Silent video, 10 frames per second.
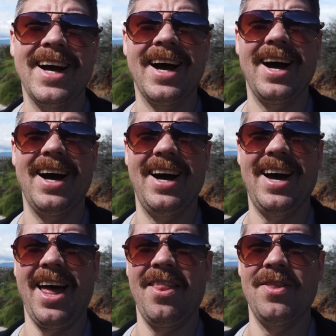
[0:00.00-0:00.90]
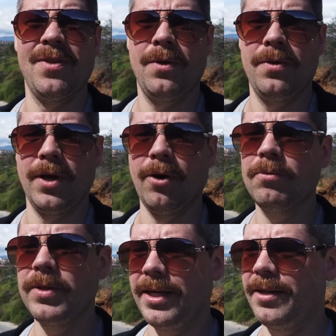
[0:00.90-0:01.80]
uh, and the
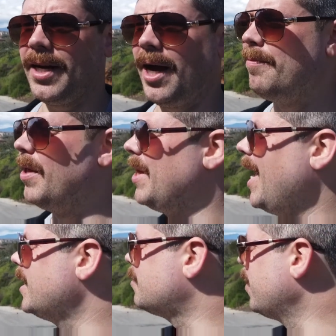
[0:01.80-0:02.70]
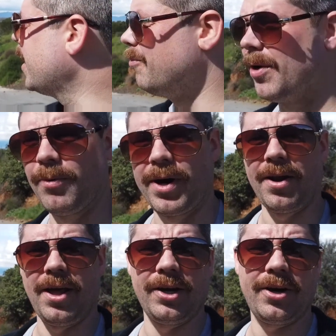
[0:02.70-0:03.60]
only time that they speak with one
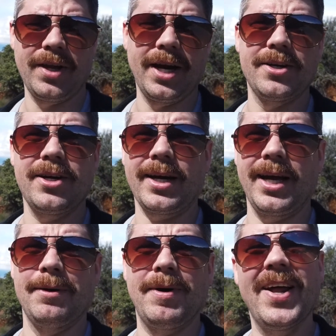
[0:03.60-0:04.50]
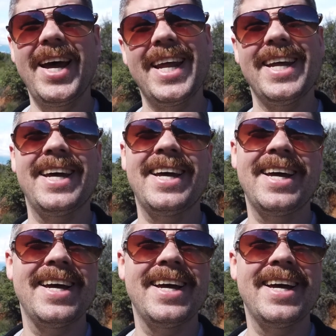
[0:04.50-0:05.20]
another, they are talking about Ed.